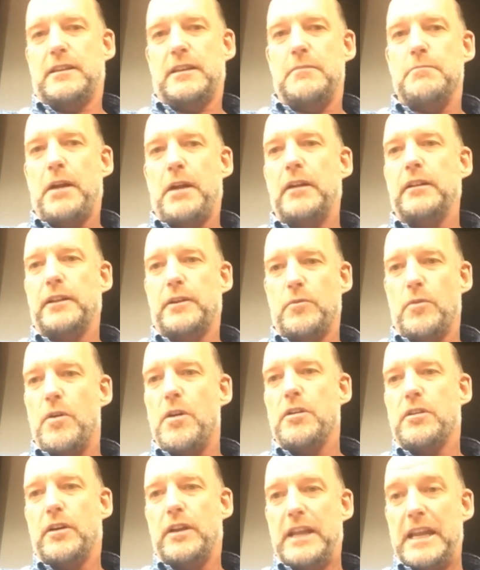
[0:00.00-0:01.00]
can barely
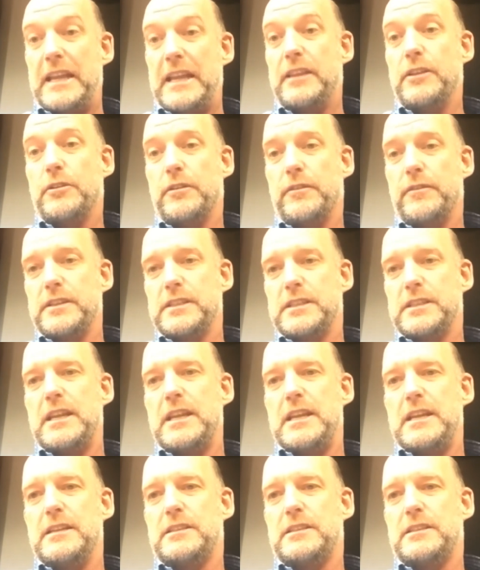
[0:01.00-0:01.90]
walk on either of his knees.